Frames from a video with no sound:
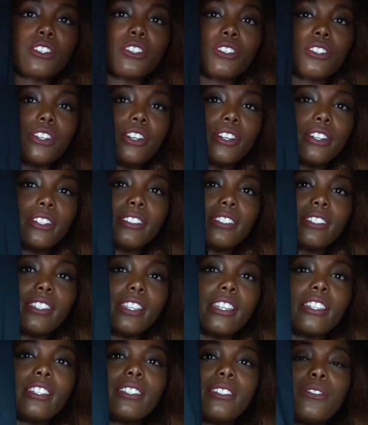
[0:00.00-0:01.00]
shirt
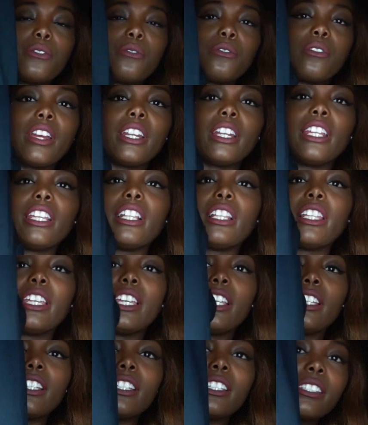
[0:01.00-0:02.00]
says, running
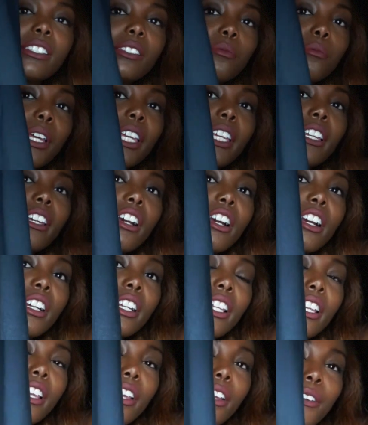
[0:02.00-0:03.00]
late is my
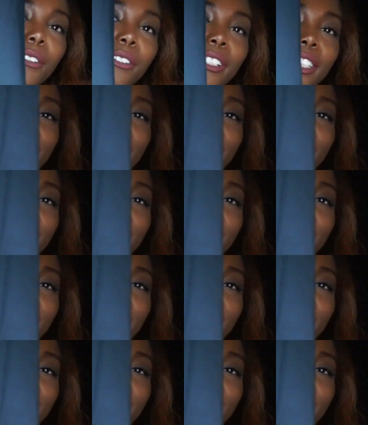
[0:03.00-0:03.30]
cardio.